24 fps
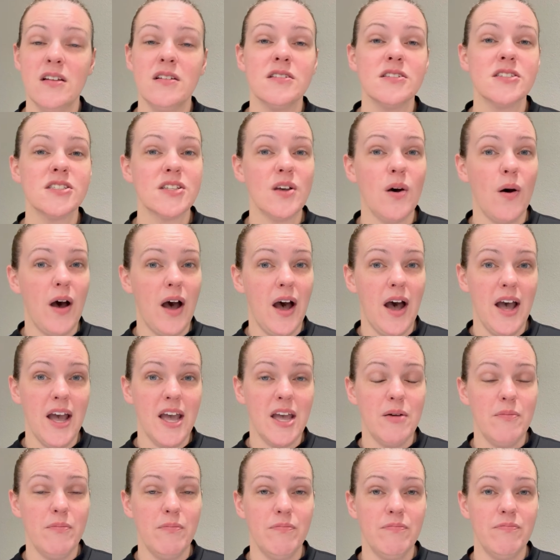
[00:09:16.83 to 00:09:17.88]
So I
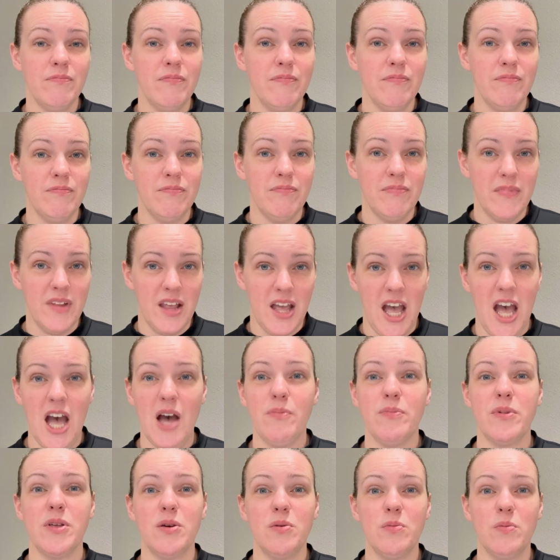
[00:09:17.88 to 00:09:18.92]
am
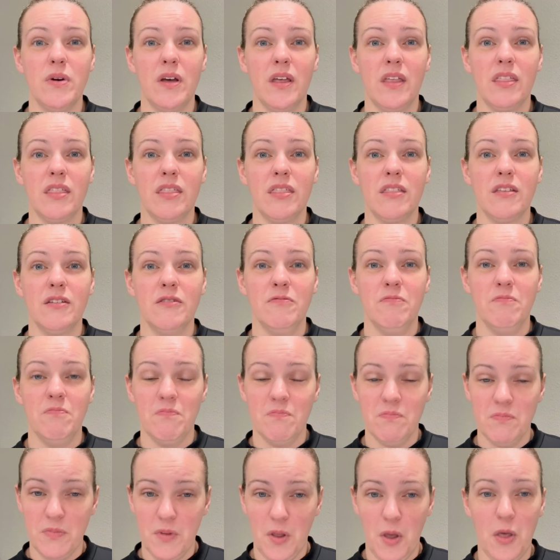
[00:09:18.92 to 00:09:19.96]
happy with
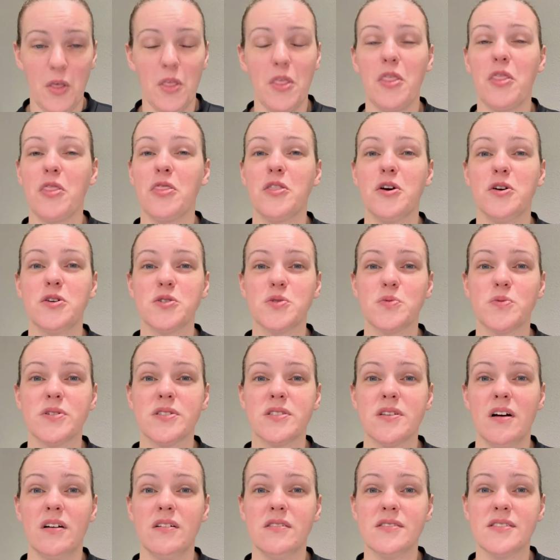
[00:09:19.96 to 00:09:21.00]
those
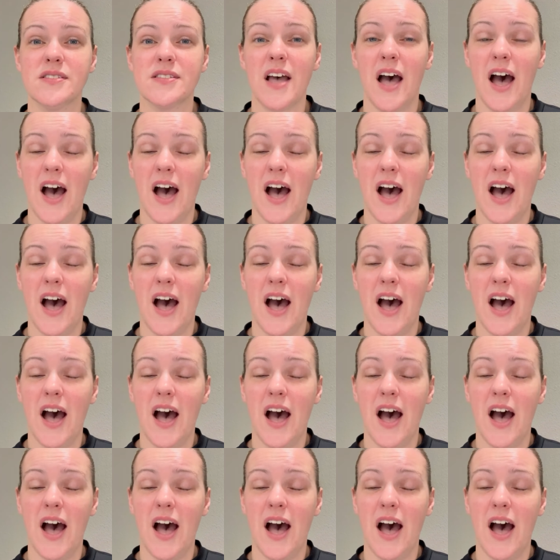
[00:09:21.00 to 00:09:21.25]
results.